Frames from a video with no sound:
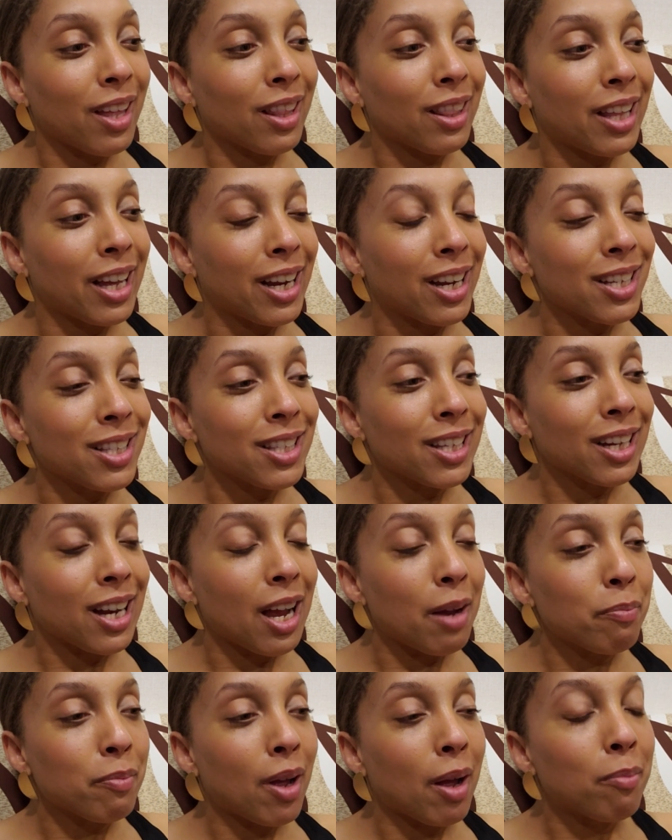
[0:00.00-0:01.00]
like I said,
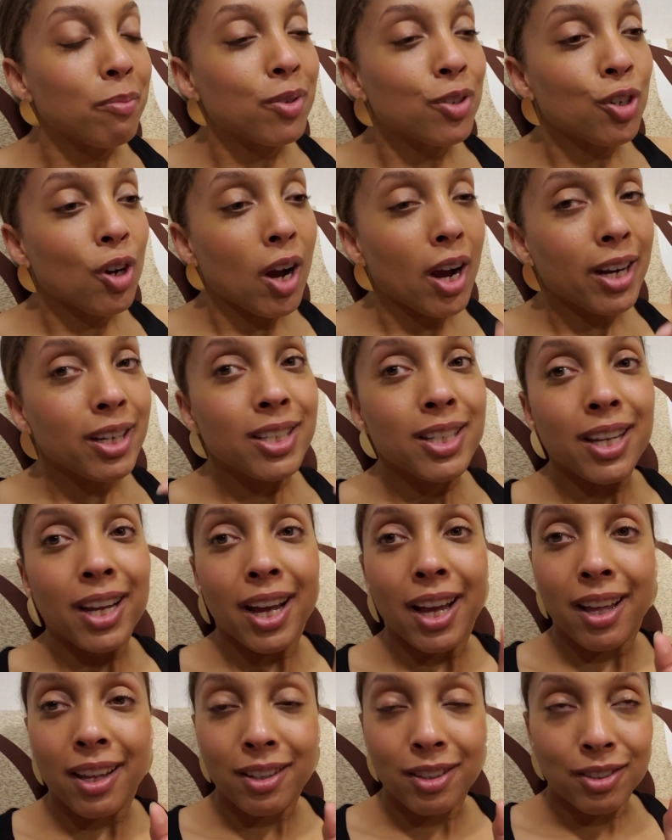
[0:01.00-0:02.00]
I'm trying
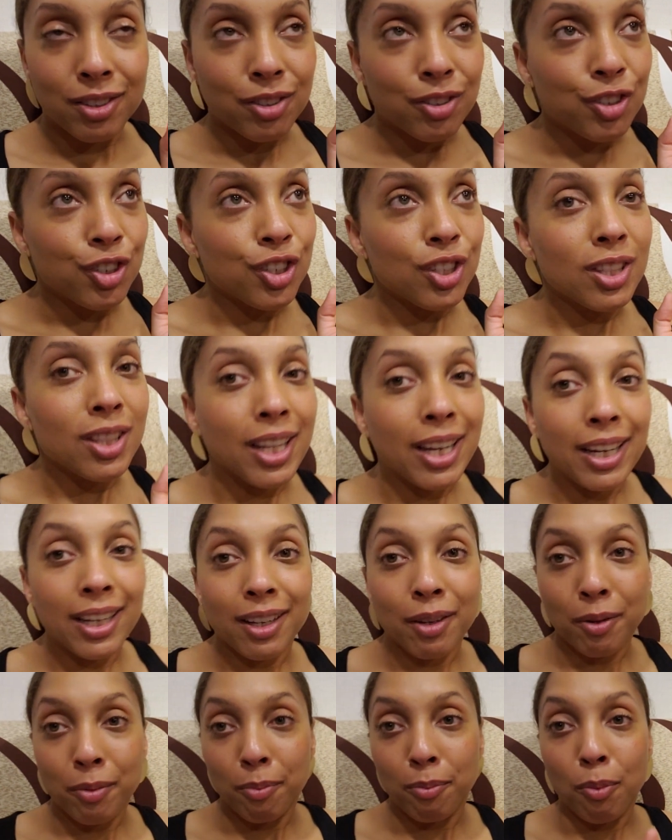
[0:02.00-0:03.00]
to just
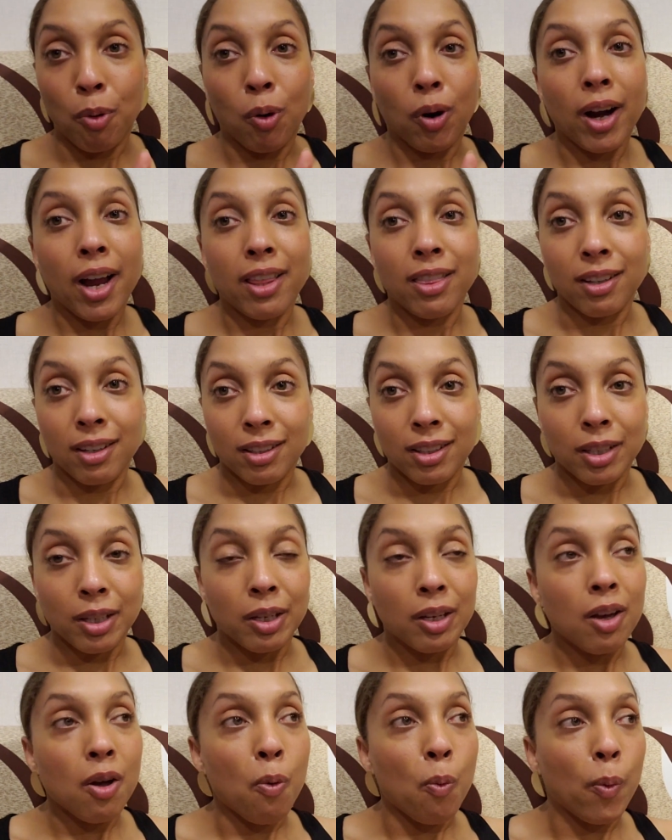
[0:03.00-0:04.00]
think more
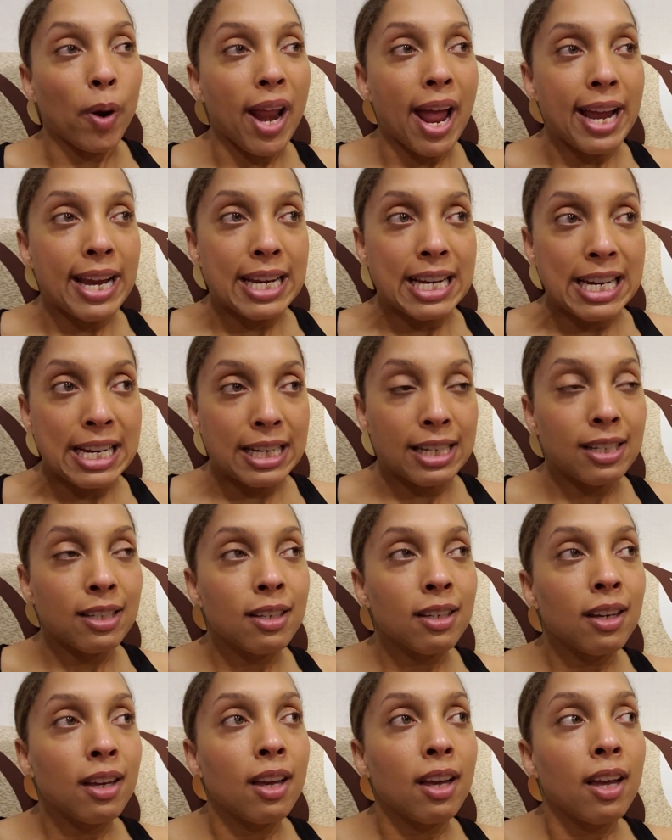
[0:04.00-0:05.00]
ethically when I eat.
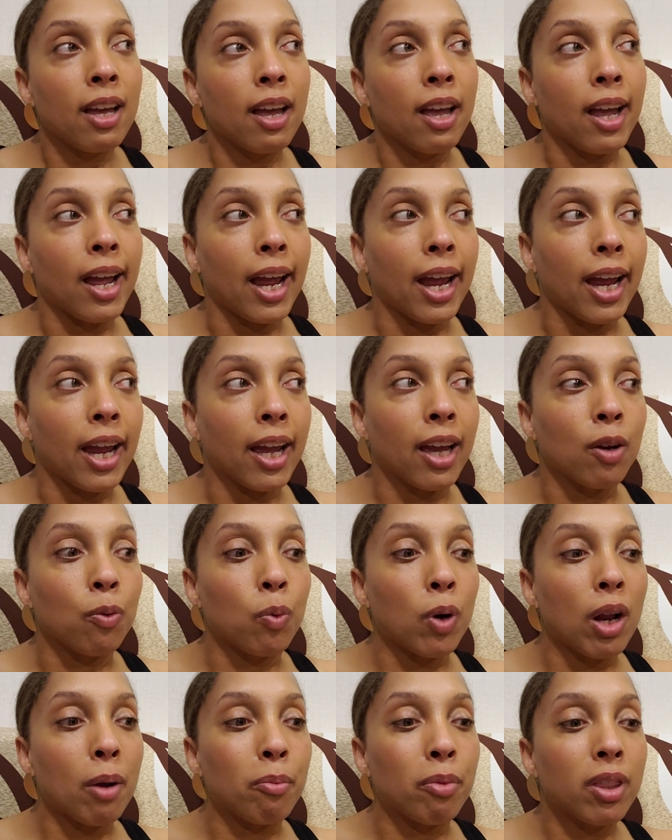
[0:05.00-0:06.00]
And
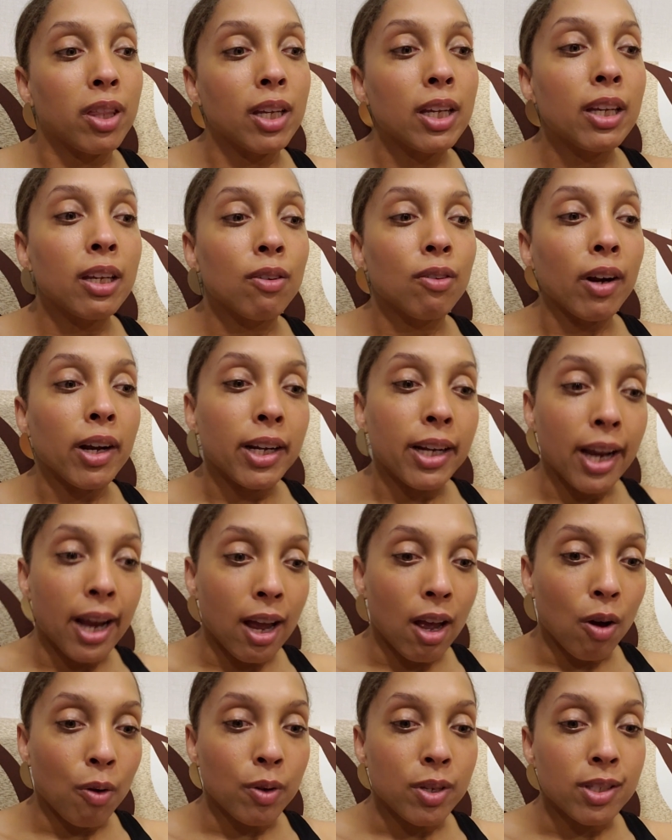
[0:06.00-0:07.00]
what I'm thinking right
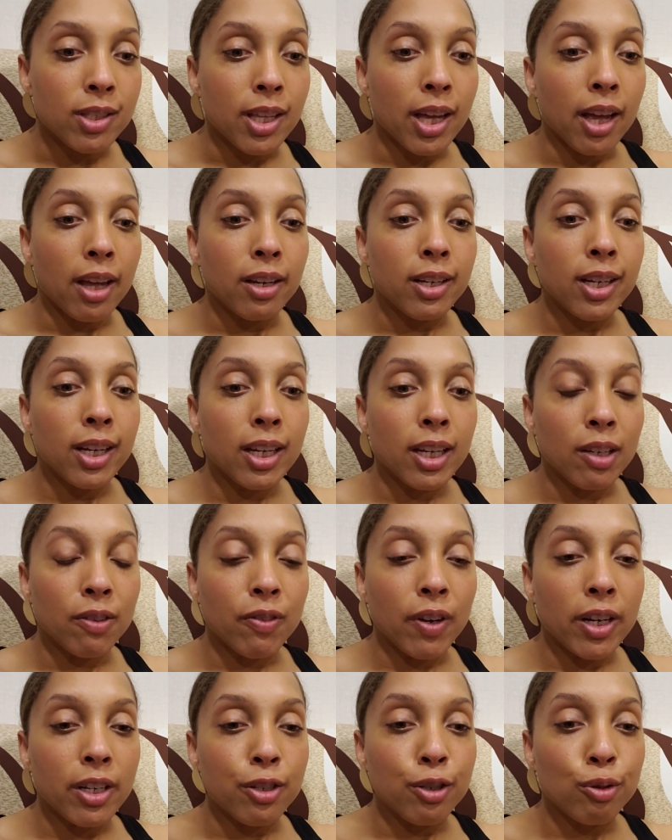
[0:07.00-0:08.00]
now is that
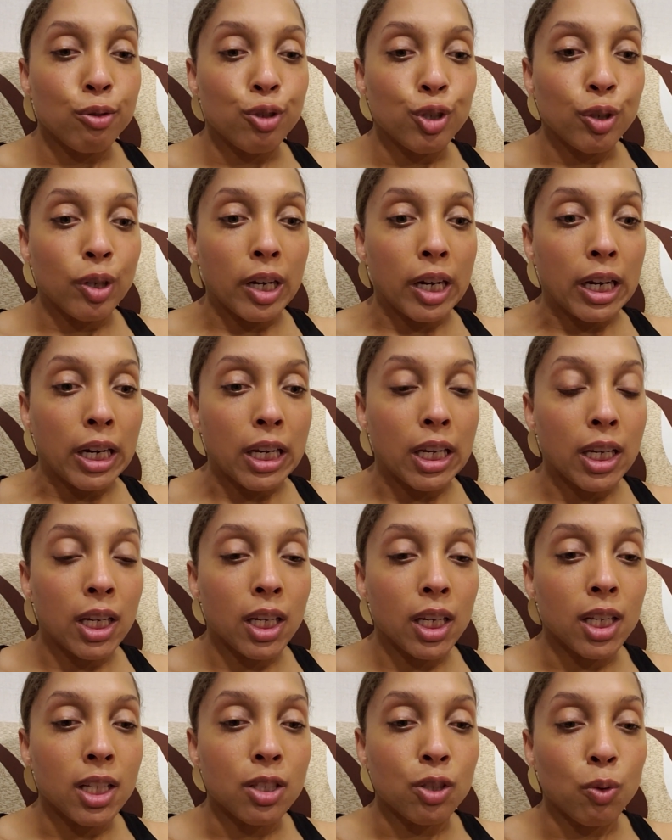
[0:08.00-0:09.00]
if I do drink,
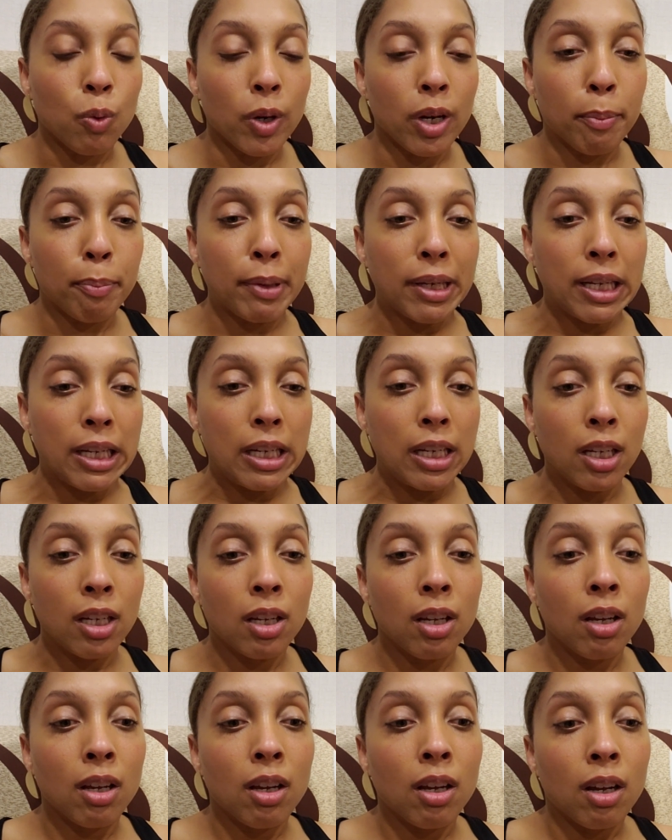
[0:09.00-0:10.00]
it's going to be
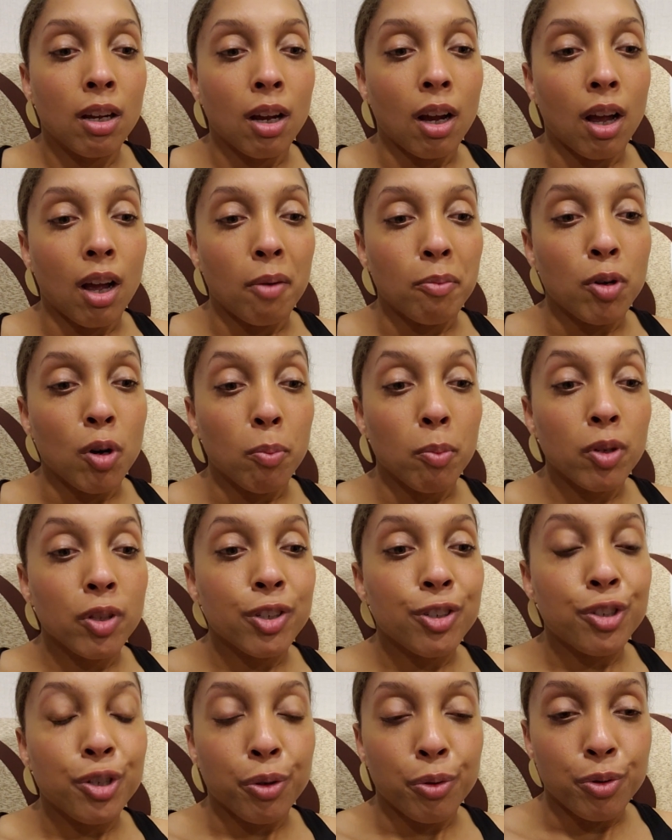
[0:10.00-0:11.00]
no more
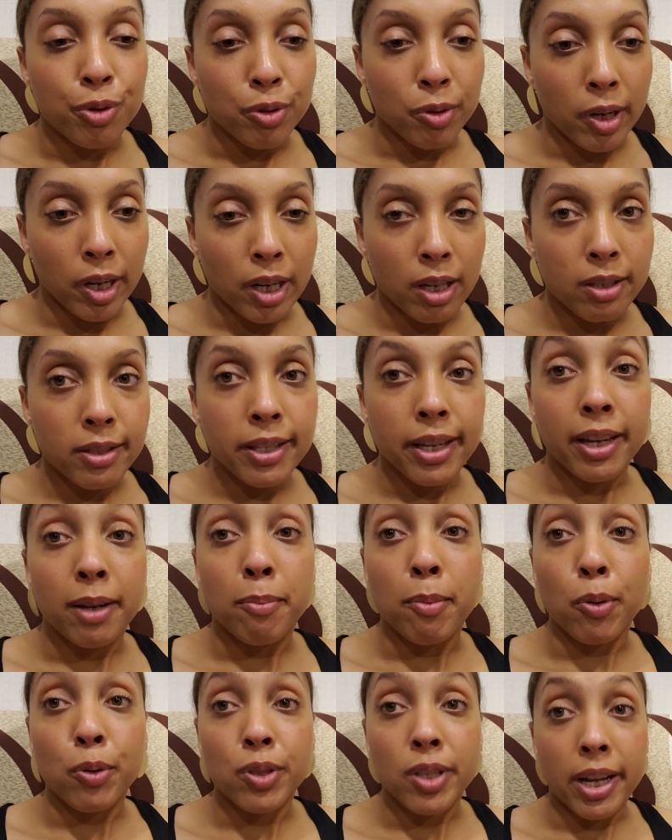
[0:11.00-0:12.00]
than 2 drinks,
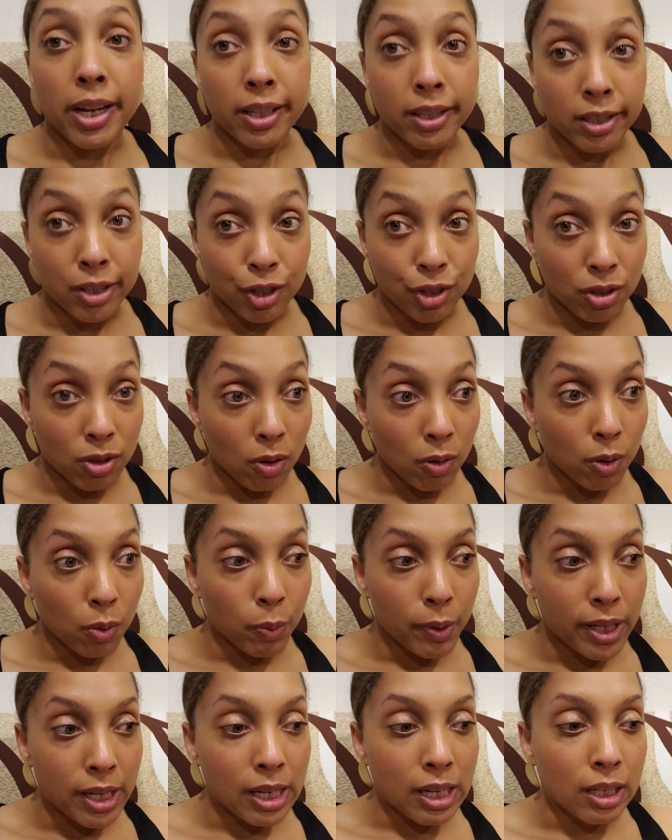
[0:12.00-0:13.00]
and most likely just on the
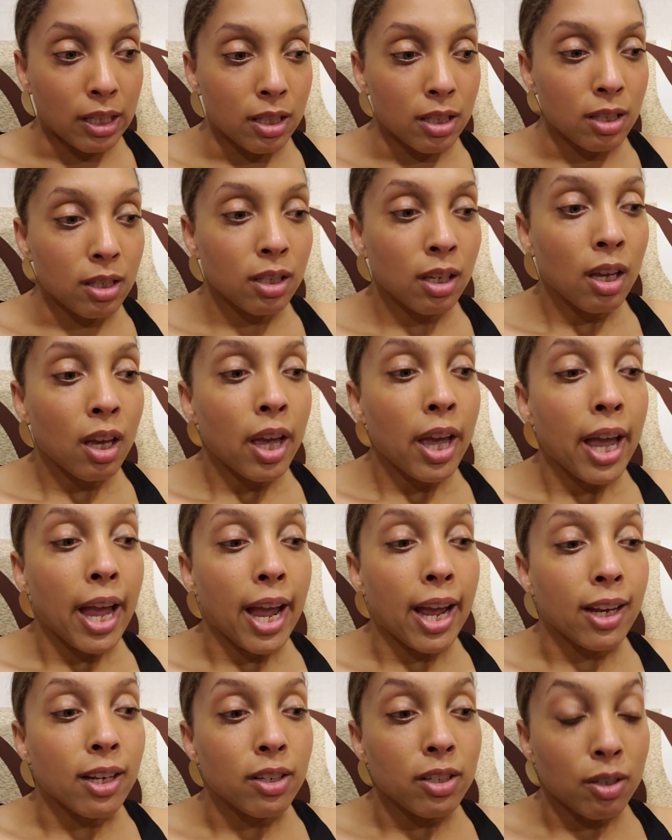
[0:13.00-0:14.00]
weekends,
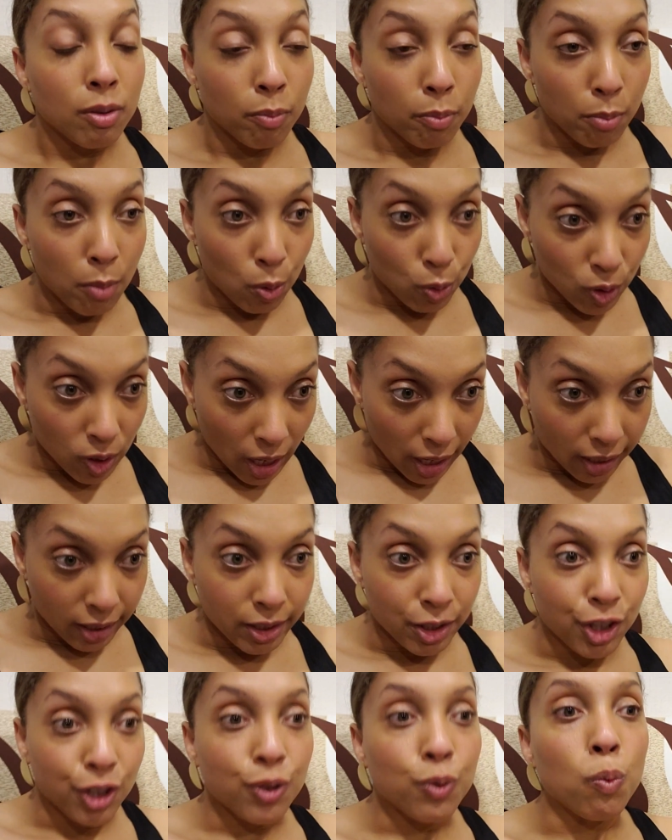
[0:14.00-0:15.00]
and most
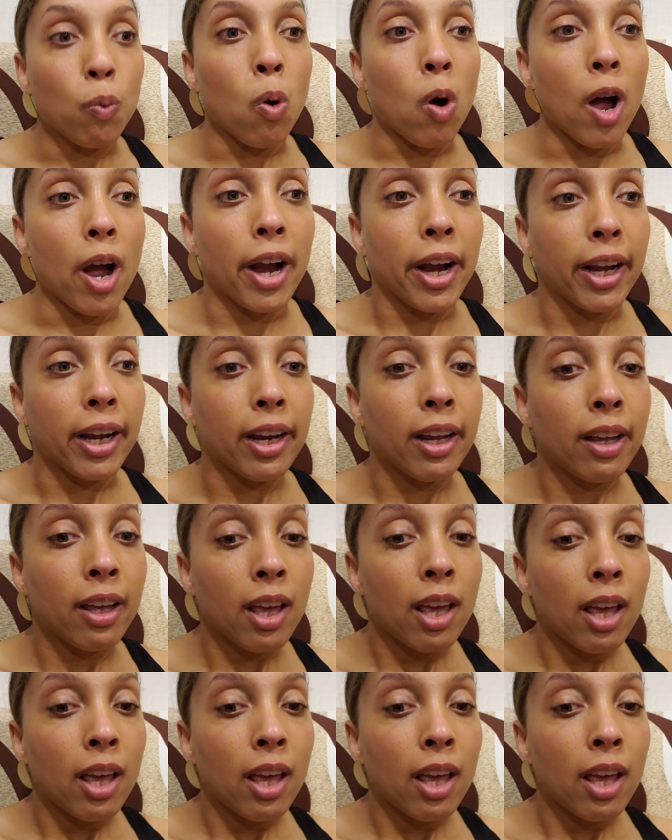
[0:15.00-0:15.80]
likely just wine.